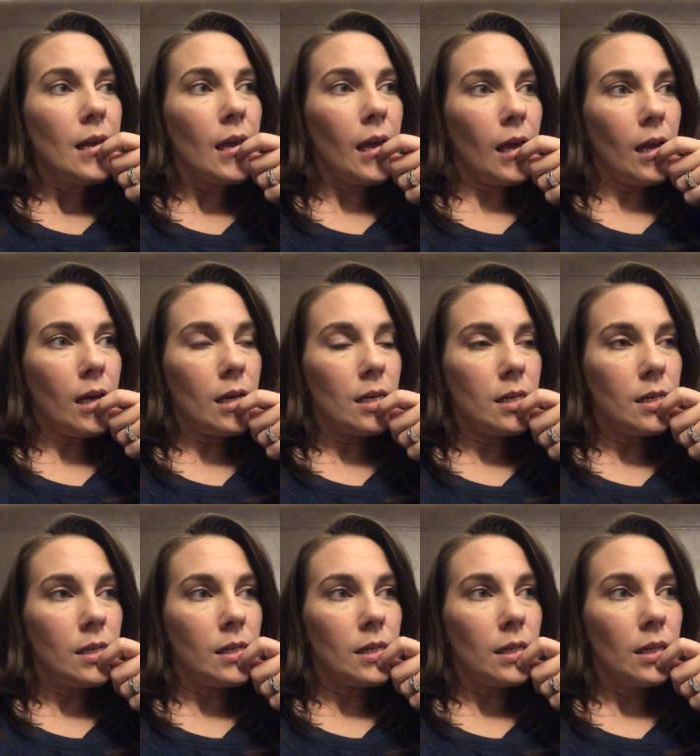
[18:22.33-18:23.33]

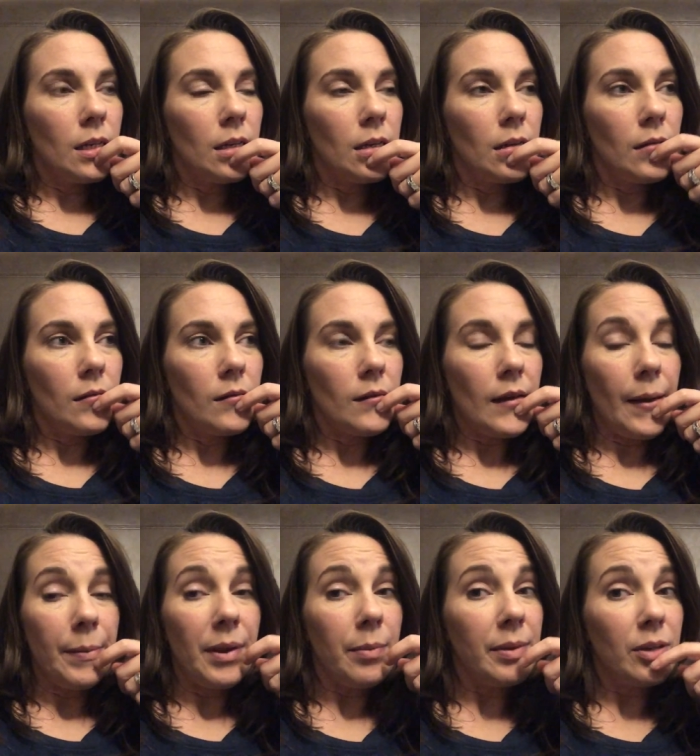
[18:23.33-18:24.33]
And I'm
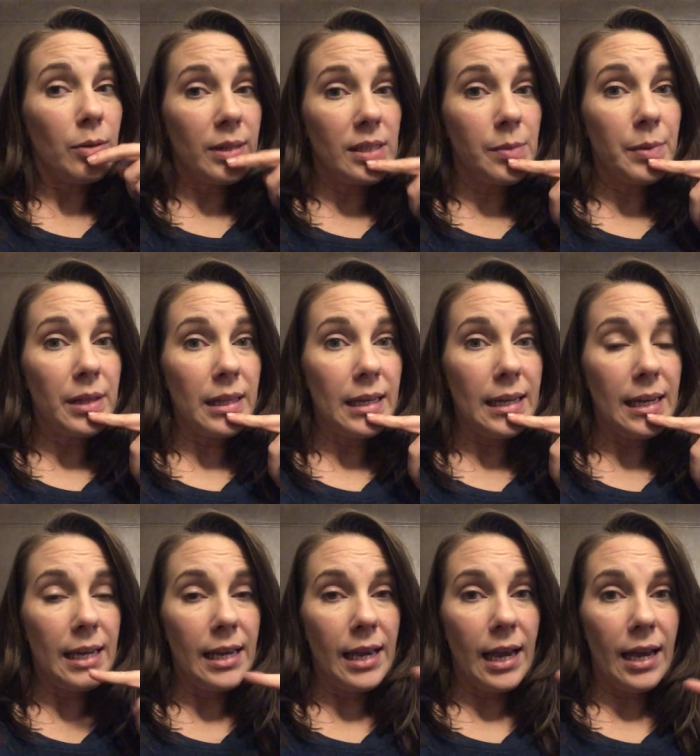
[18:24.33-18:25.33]
going to be doing some
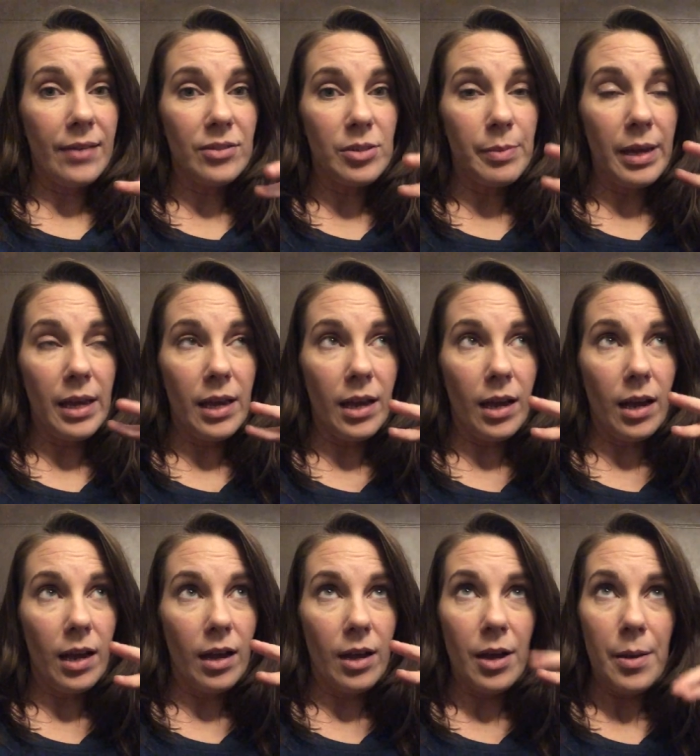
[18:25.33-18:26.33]
cleaning. I have to make
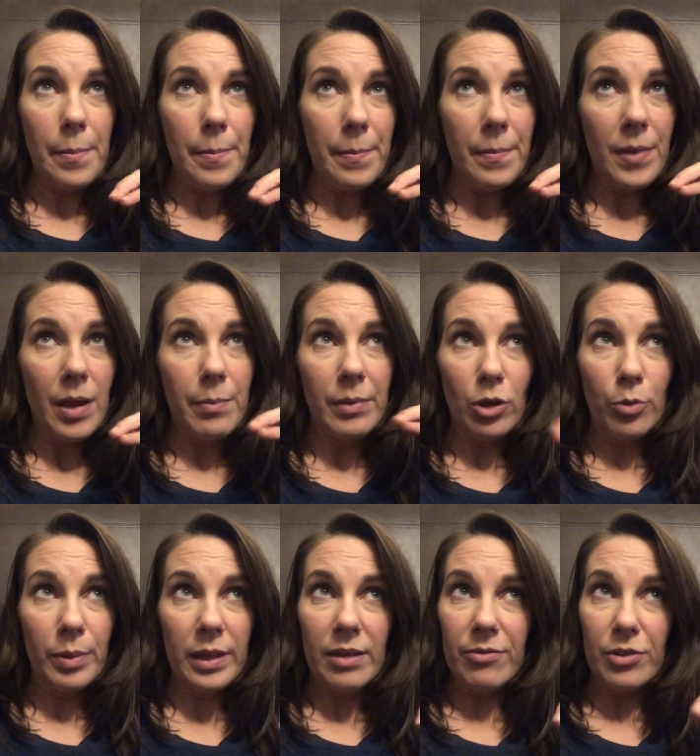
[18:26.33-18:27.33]
um, a meal
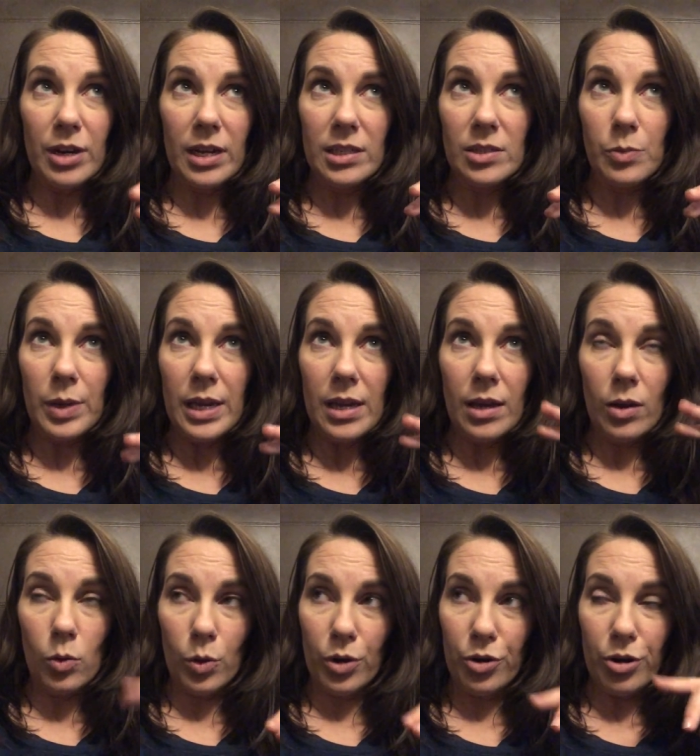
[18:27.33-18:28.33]
plan for next week and
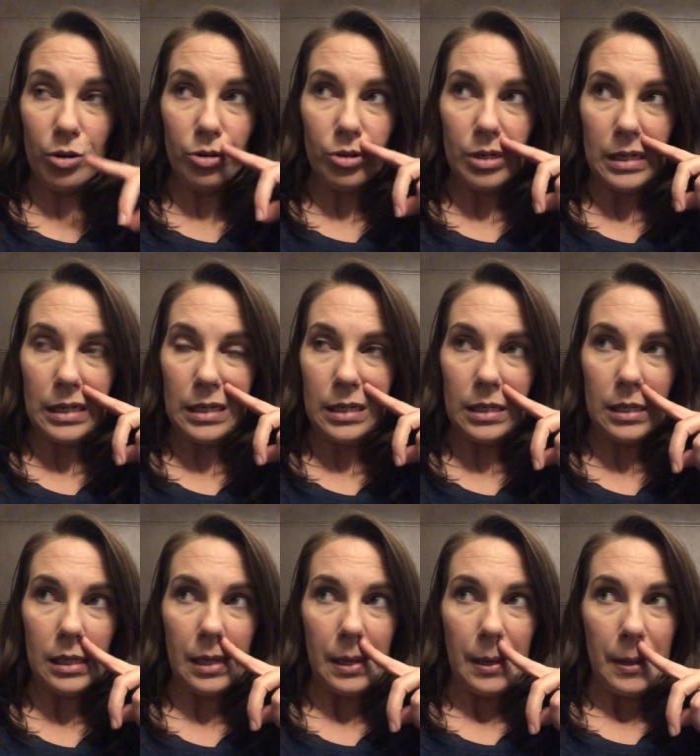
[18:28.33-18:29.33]
order groceries.
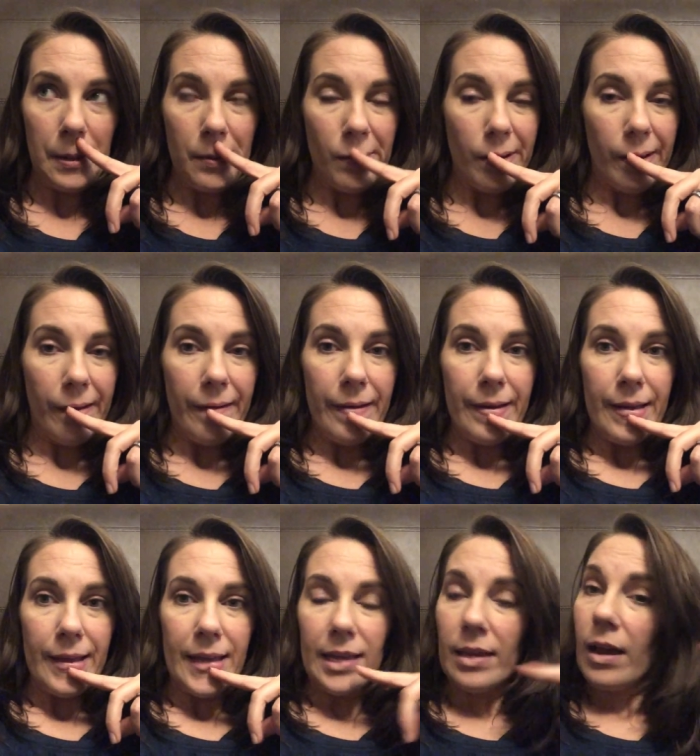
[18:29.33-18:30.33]

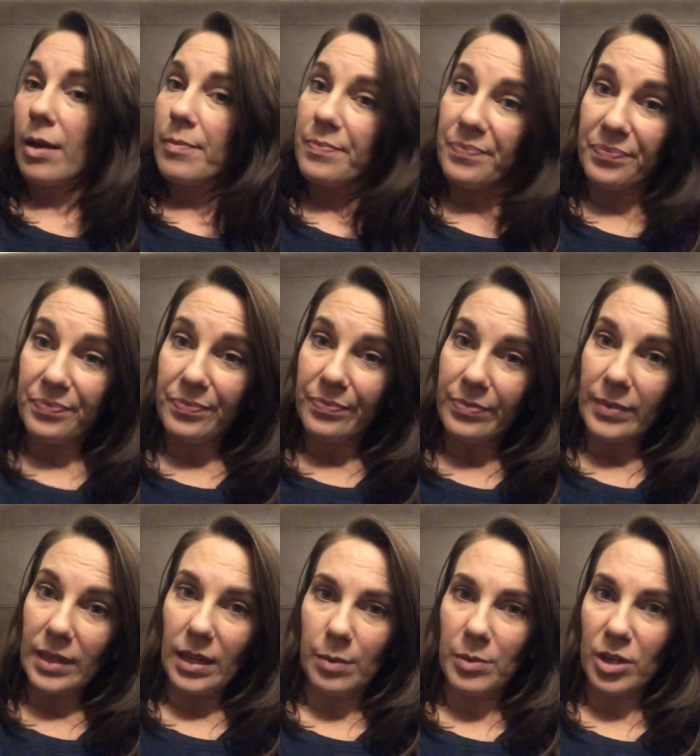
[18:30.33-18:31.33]
Yeah,
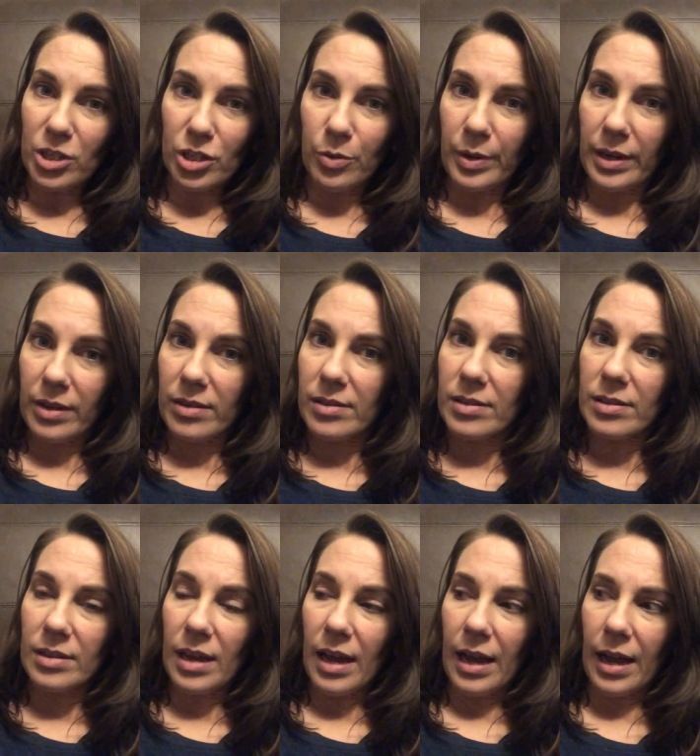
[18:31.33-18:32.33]
I'm not sure what else.
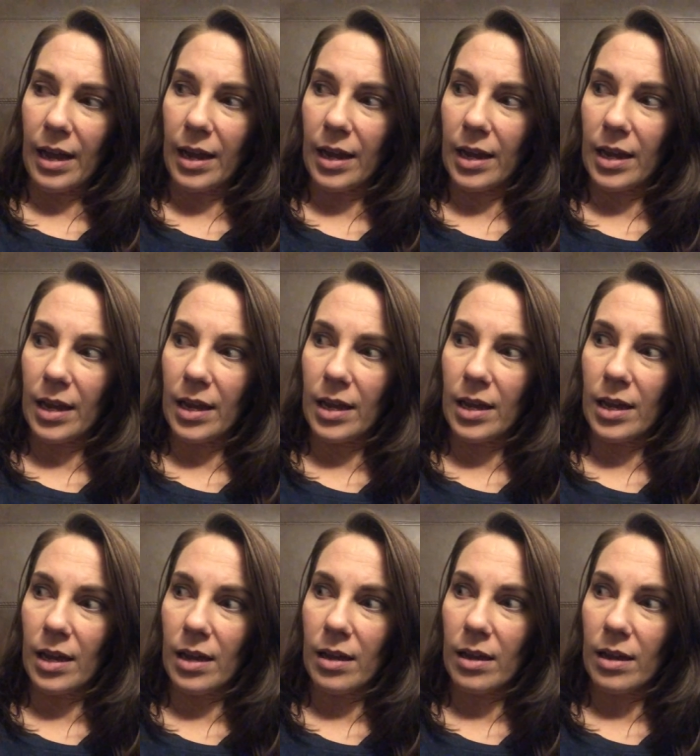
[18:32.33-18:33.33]
I
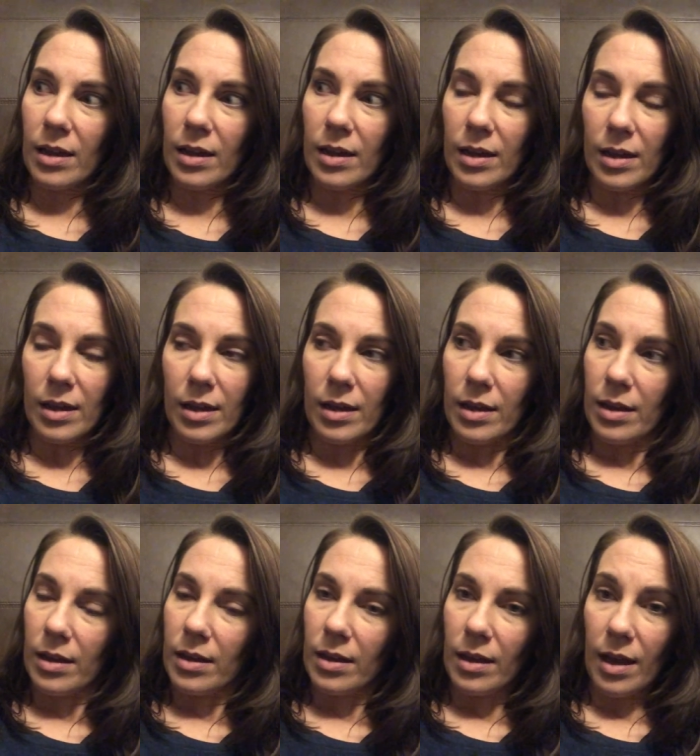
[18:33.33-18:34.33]

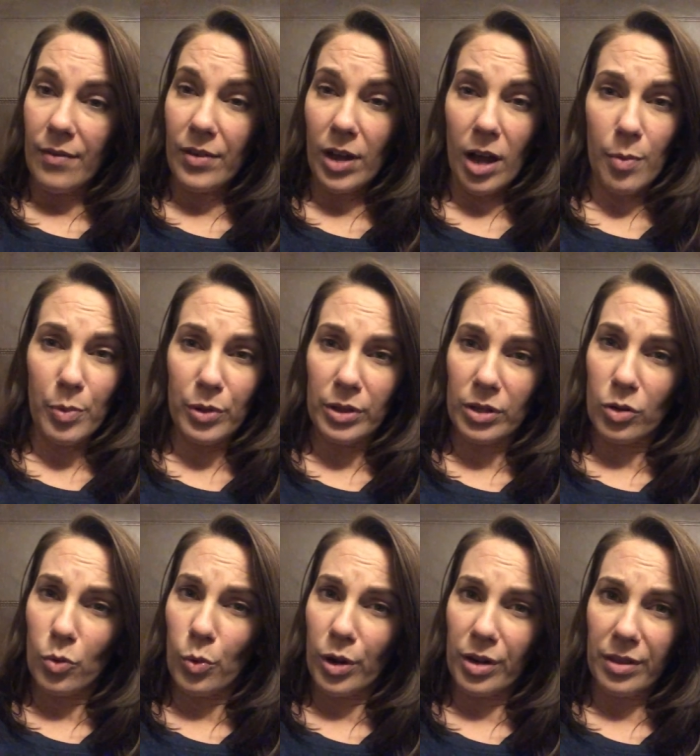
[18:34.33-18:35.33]
have a couple little
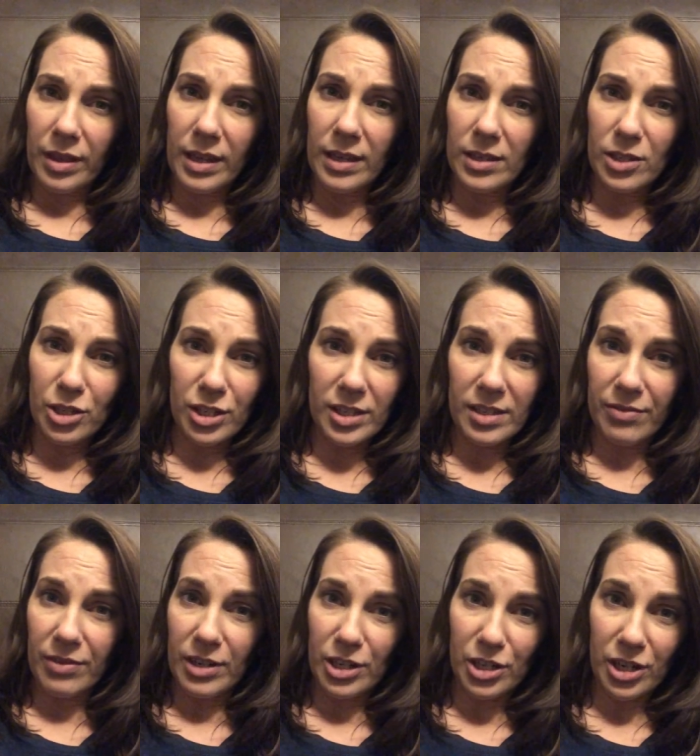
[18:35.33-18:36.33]
work things just to
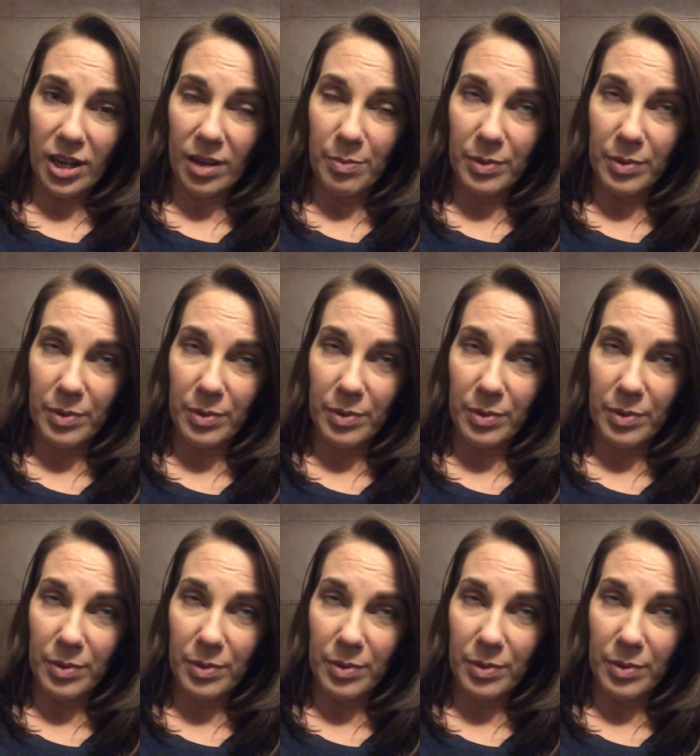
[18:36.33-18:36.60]
finish up